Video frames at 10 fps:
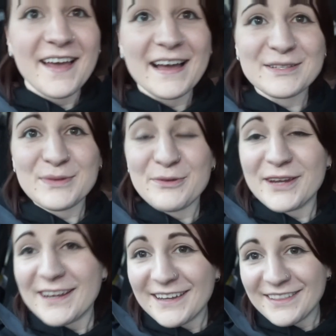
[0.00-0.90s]
As we were
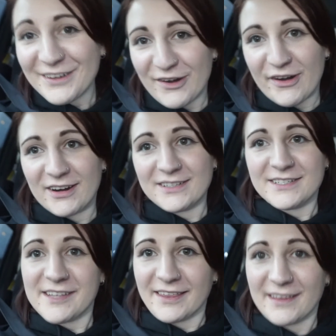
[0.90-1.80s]
getting in the car
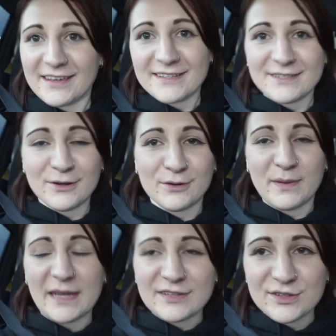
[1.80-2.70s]
to take the kids home,
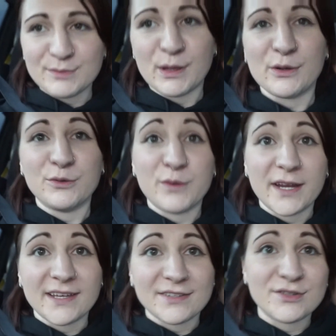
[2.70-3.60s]
I had just buckled
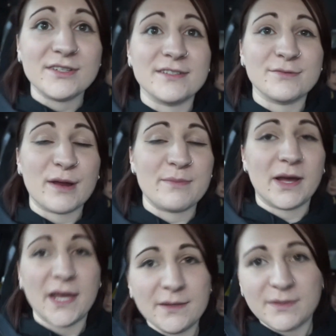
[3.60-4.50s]
Ray in. She's right
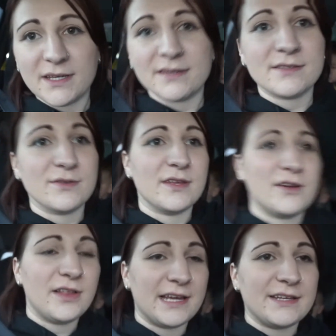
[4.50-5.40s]
behind me, so then
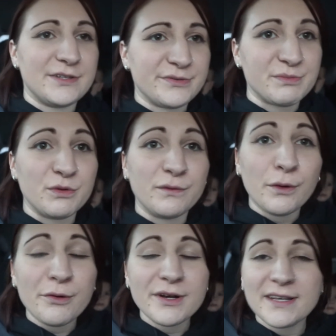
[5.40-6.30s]
all I had to do was move
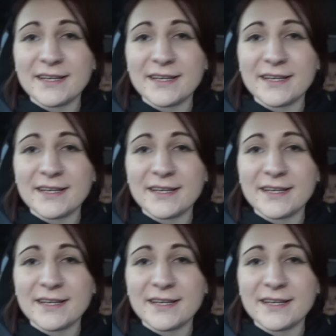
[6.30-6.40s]
forward and